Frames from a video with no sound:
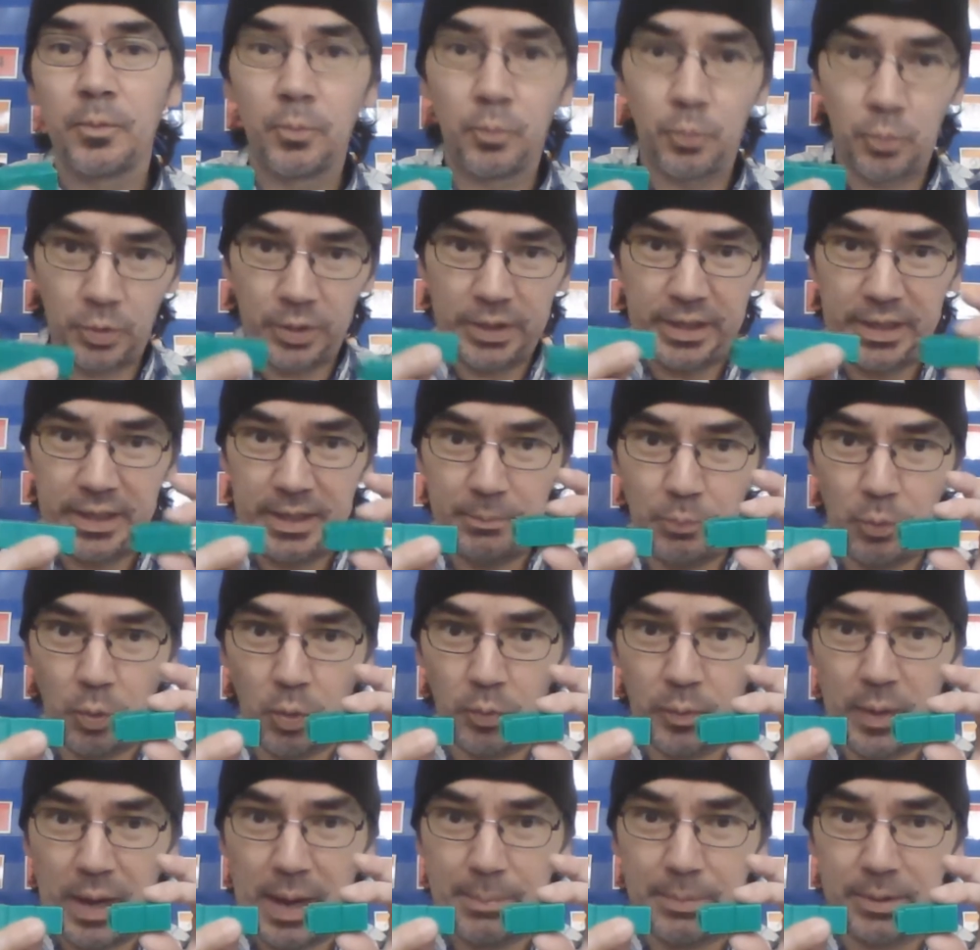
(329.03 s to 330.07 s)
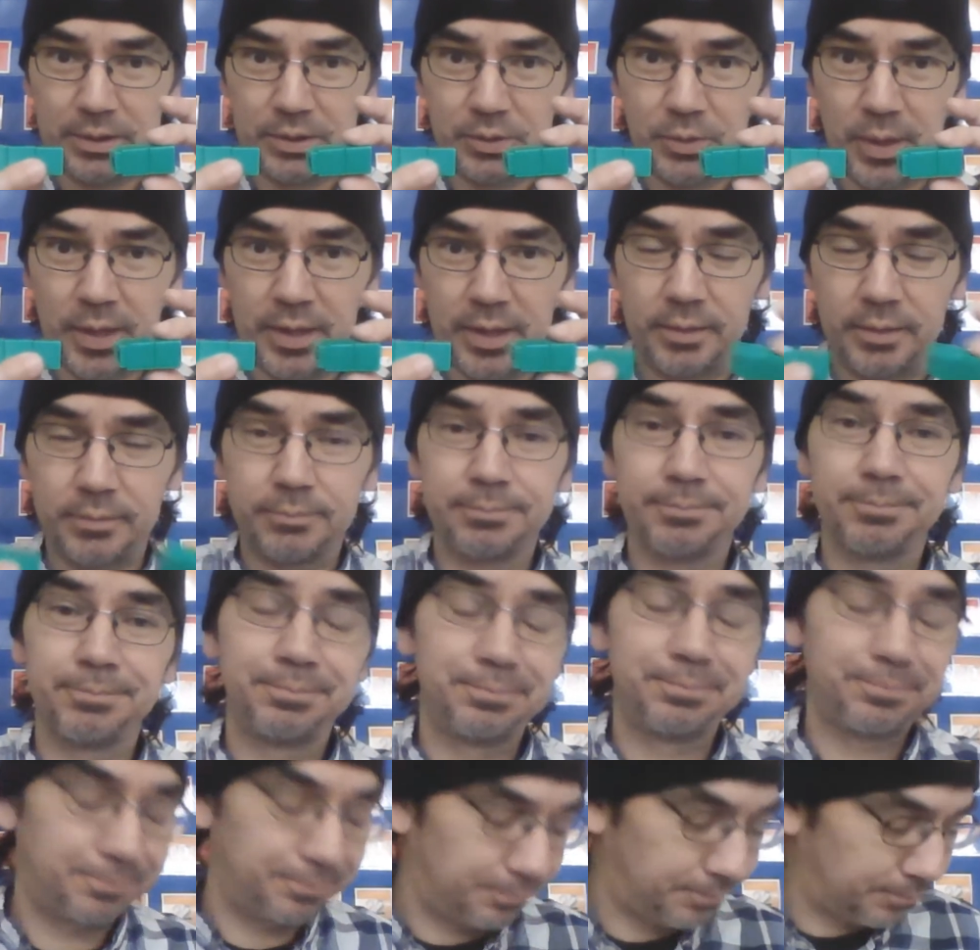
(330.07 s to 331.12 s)
we're getting more rabbits, right?
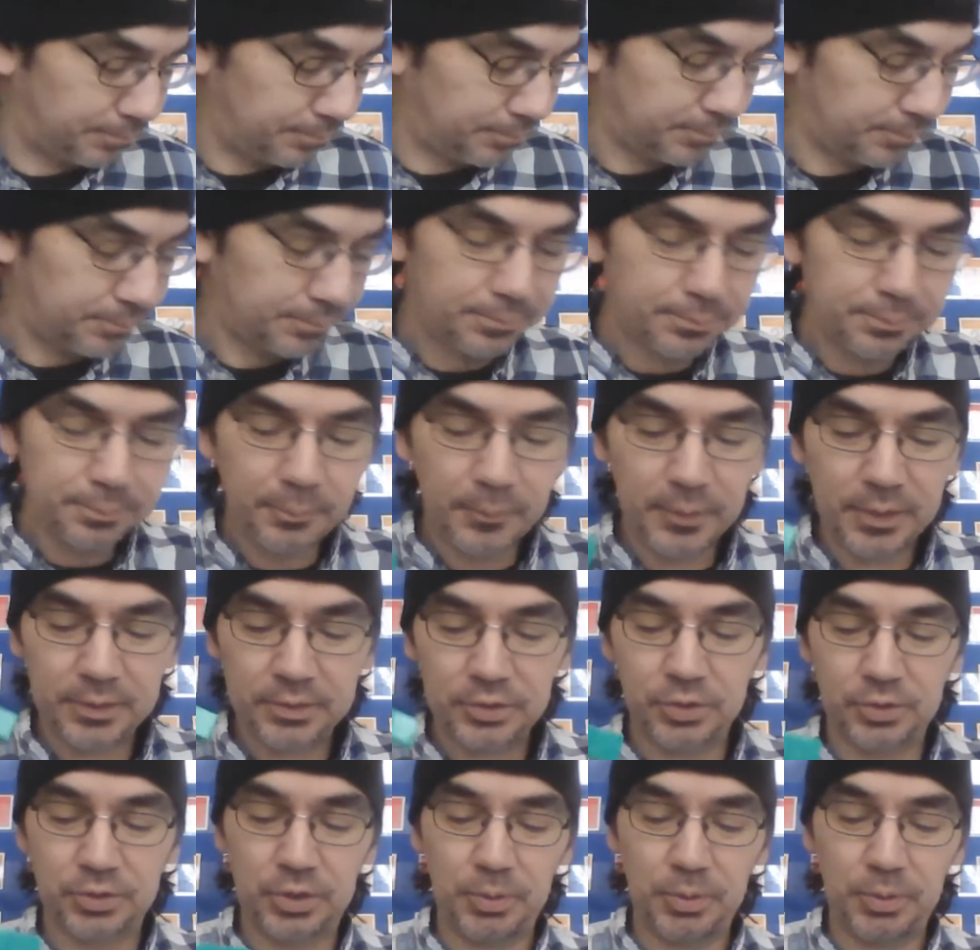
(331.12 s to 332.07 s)
So